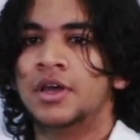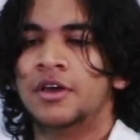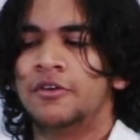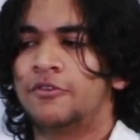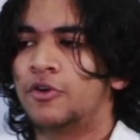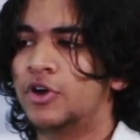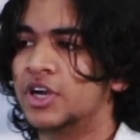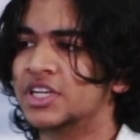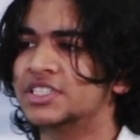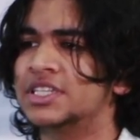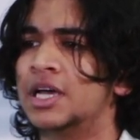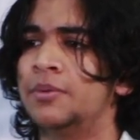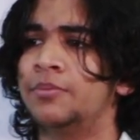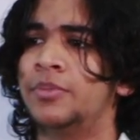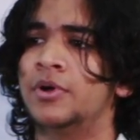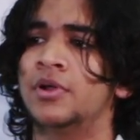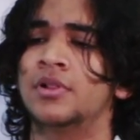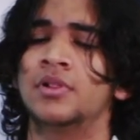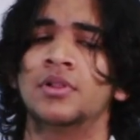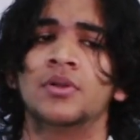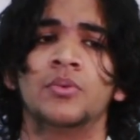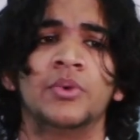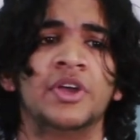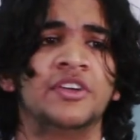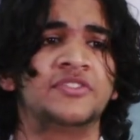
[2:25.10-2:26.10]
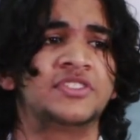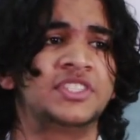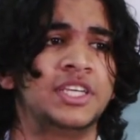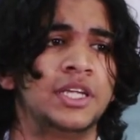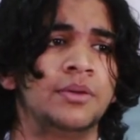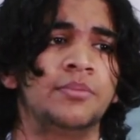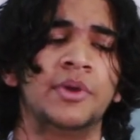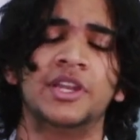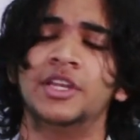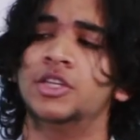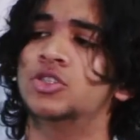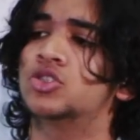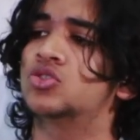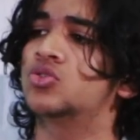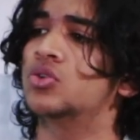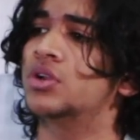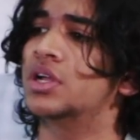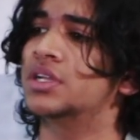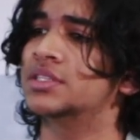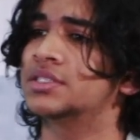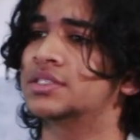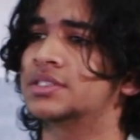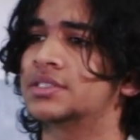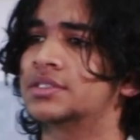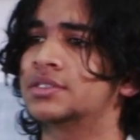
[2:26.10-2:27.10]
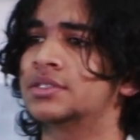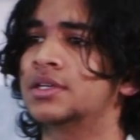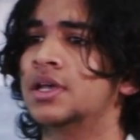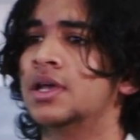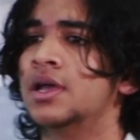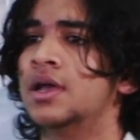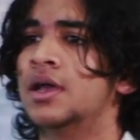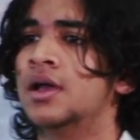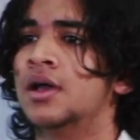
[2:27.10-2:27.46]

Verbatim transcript: for example, we have seen many students